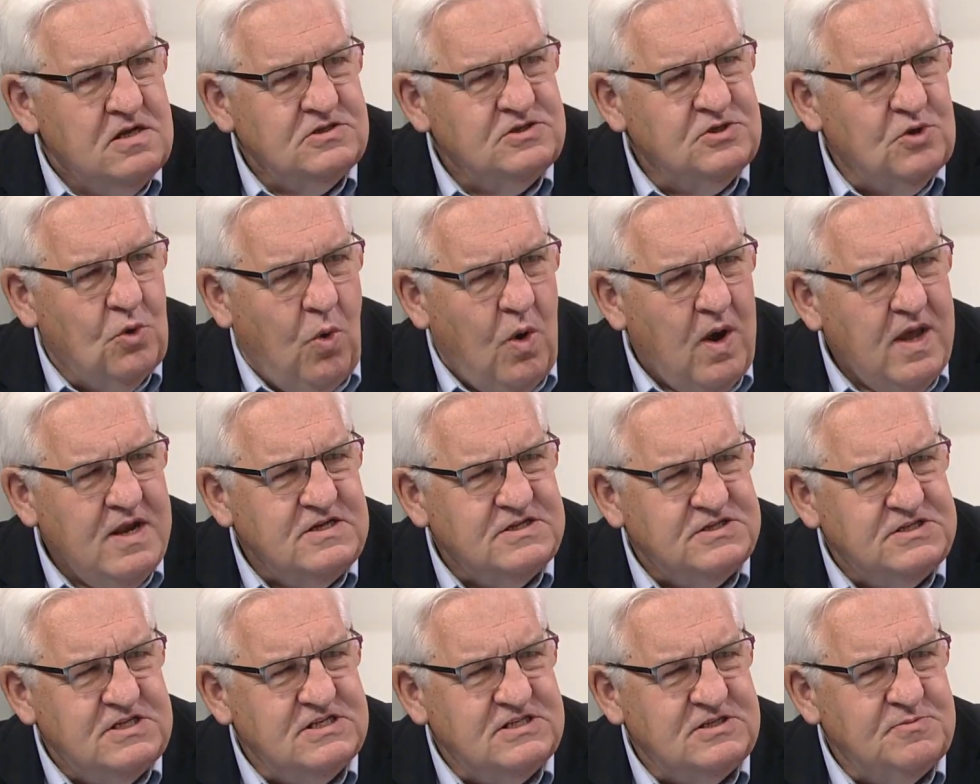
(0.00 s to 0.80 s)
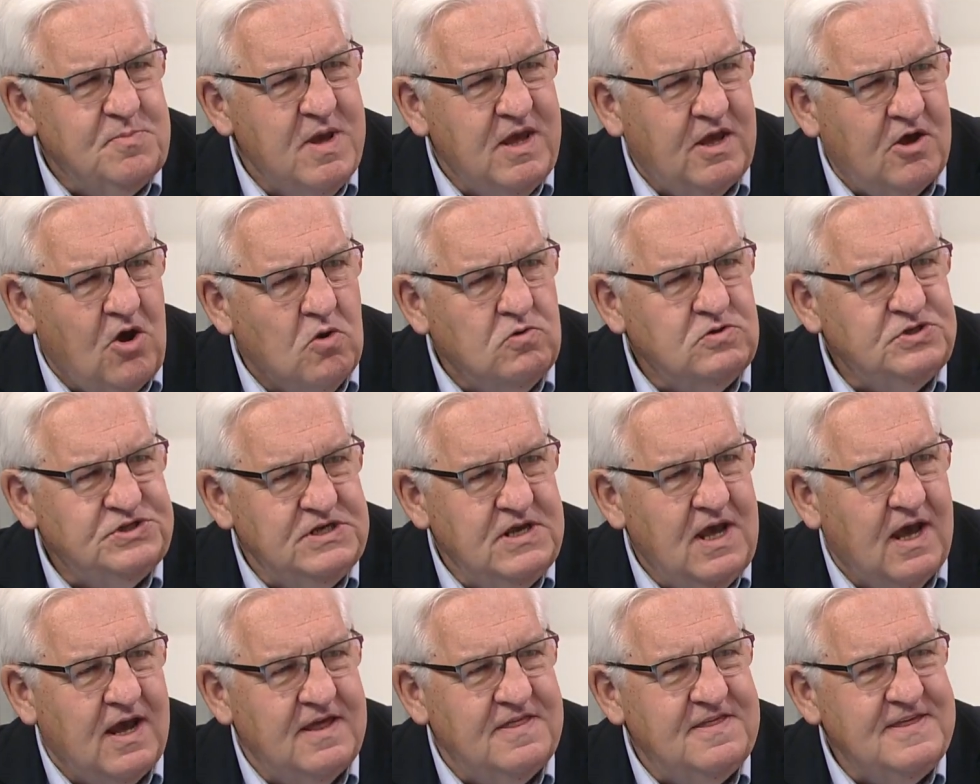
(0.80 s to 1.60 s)
So, why does this make
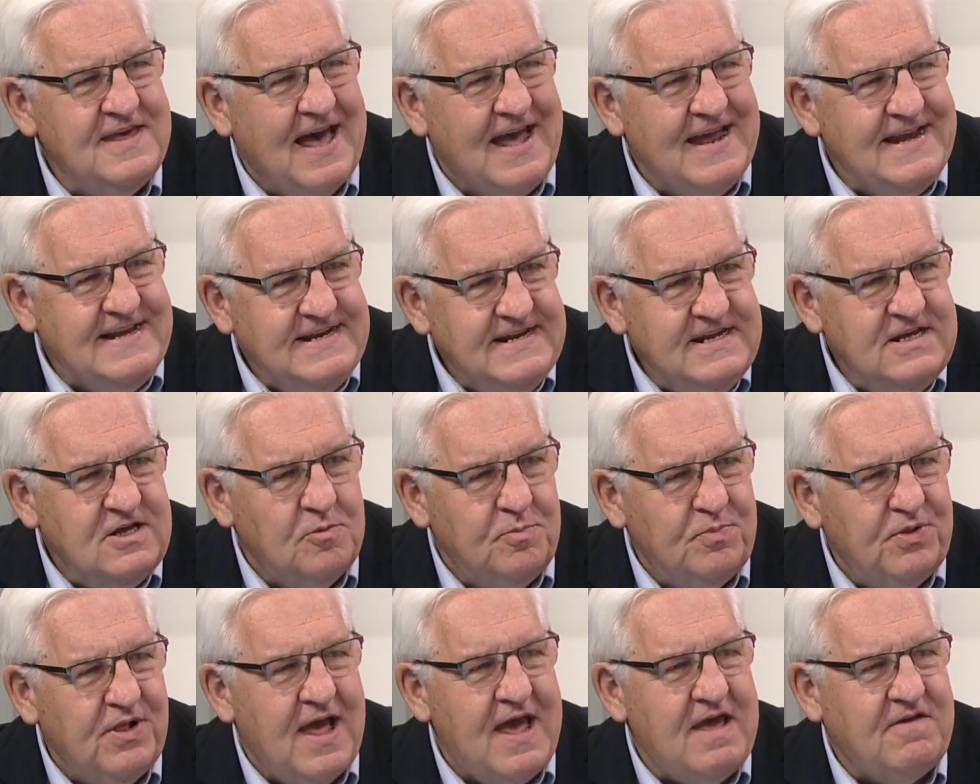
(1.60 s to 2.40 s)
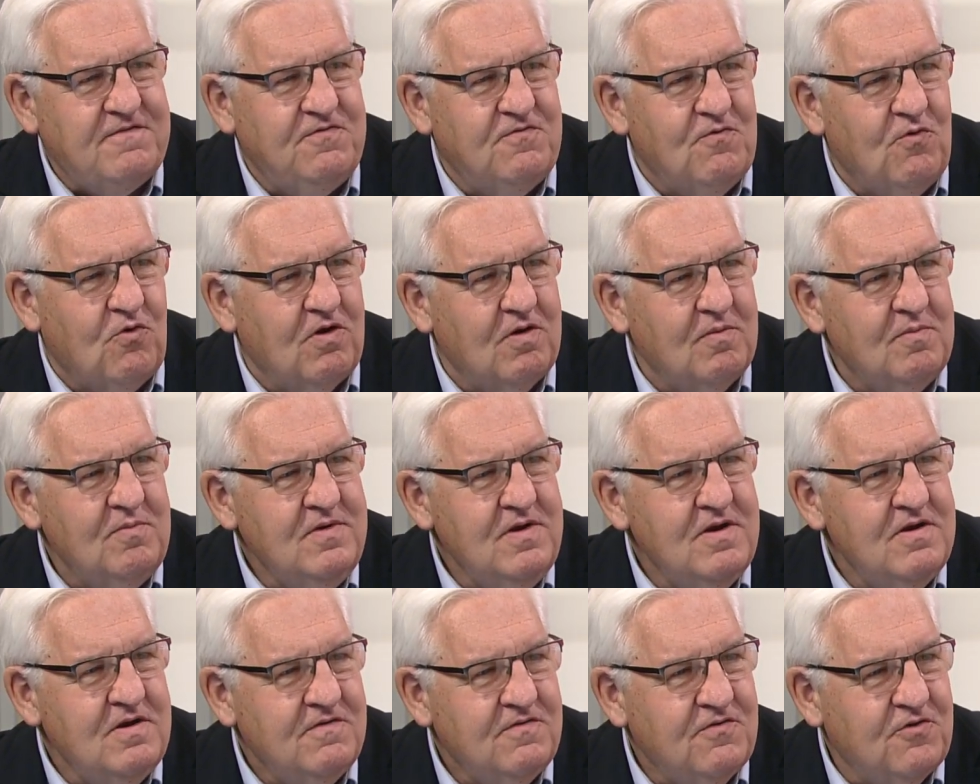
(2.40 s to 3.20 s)
OCI the ideal platform
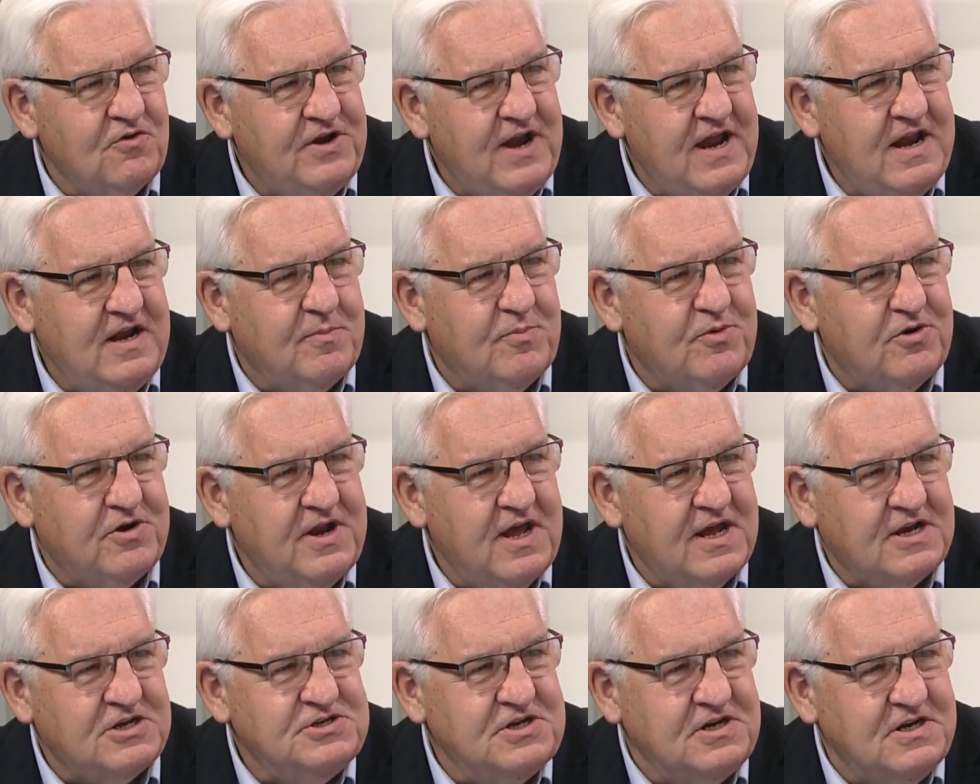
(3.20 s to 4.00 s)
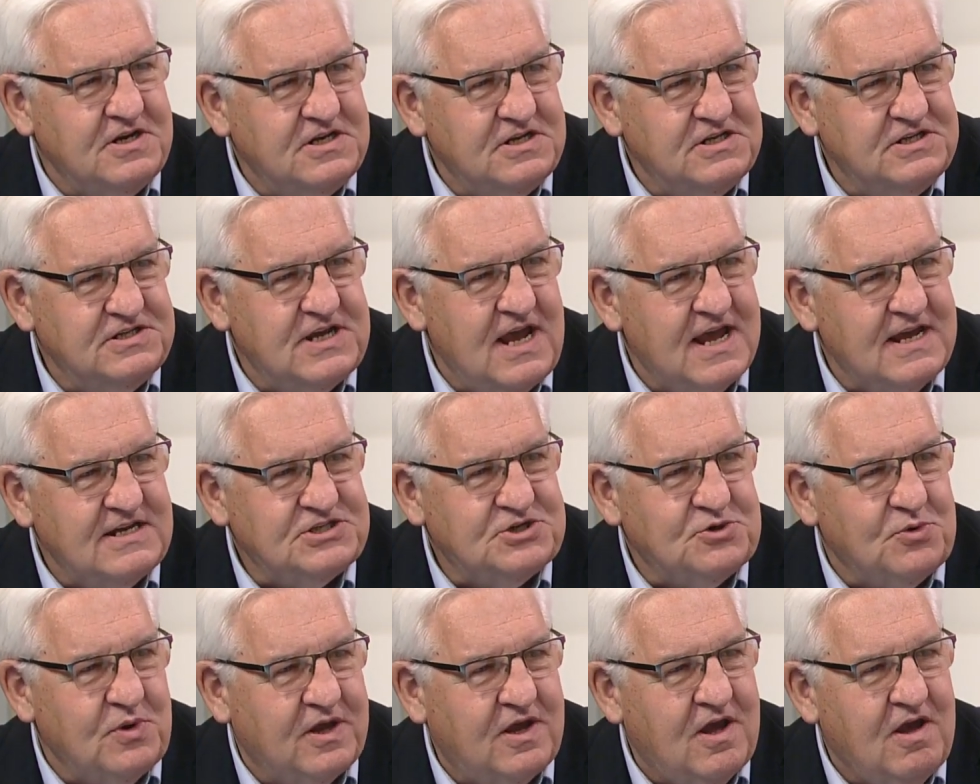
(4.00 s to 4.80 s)
for data protection and
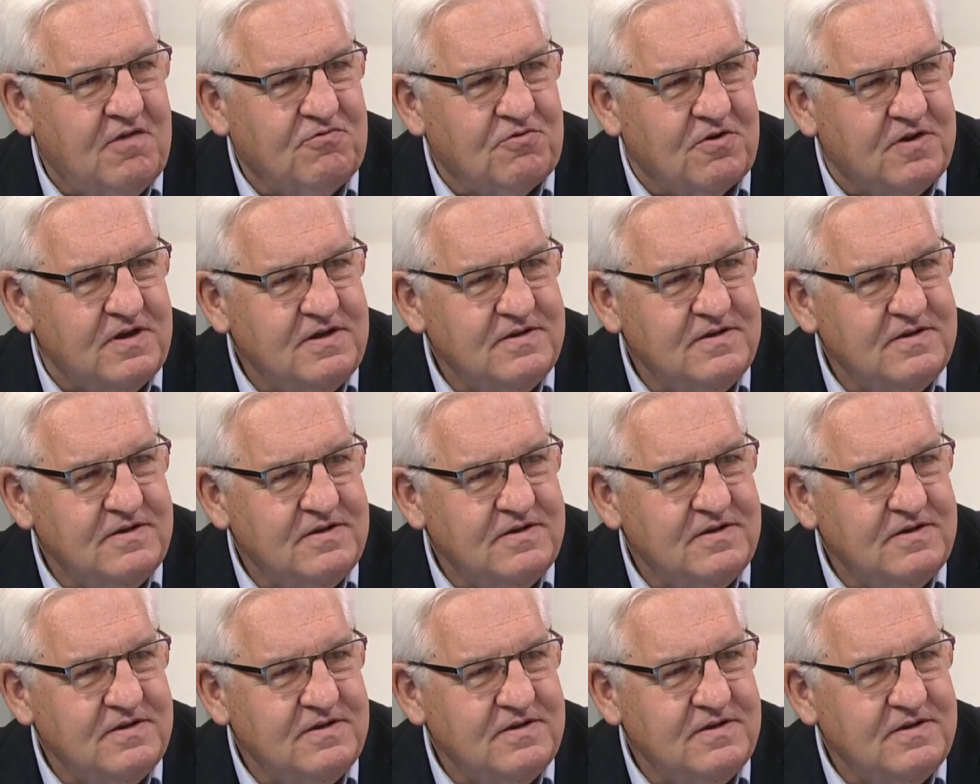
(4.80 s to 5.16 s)
disaster recovery?